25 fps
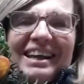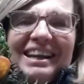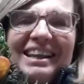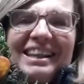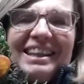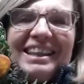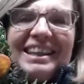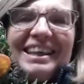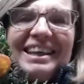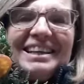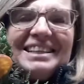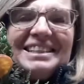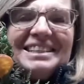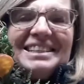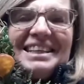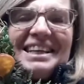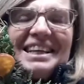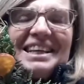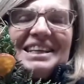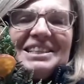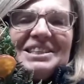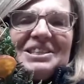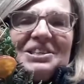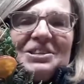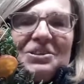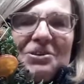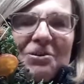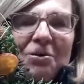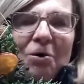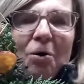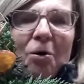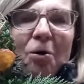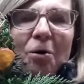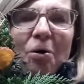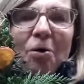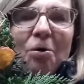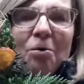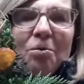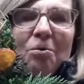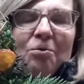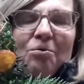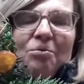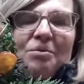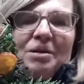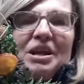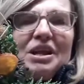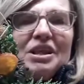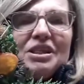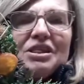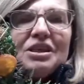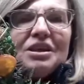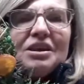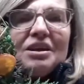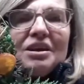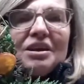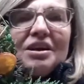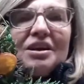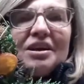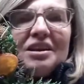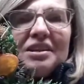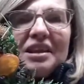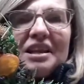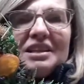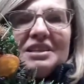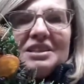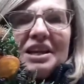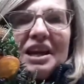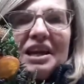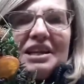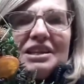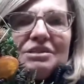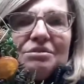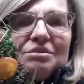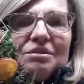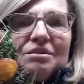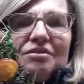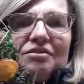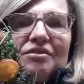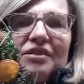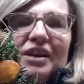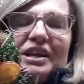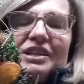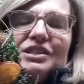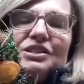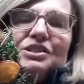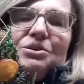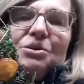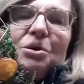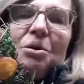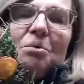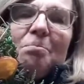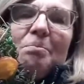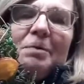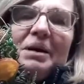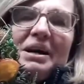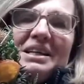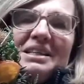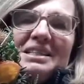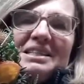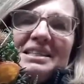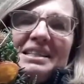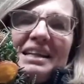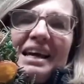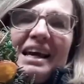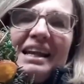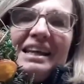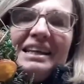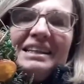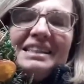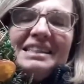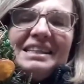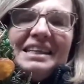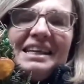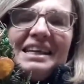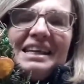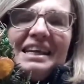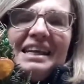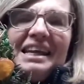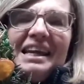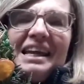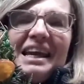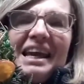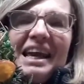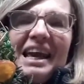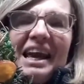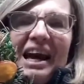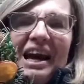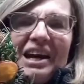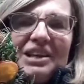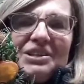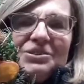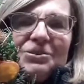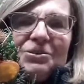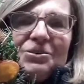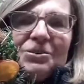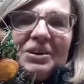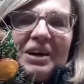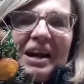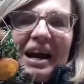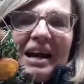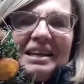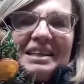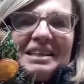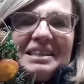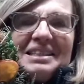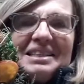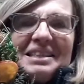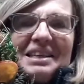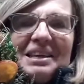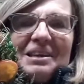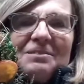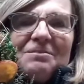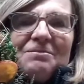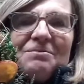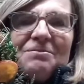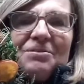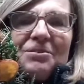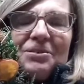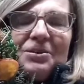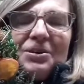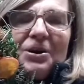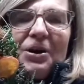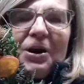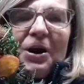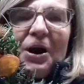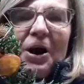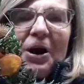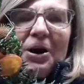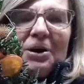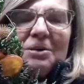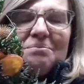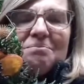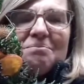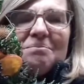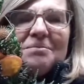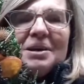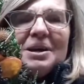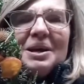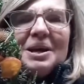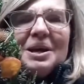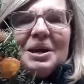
This is your wreath that's going to reflect your personality and your colour scheme for your home.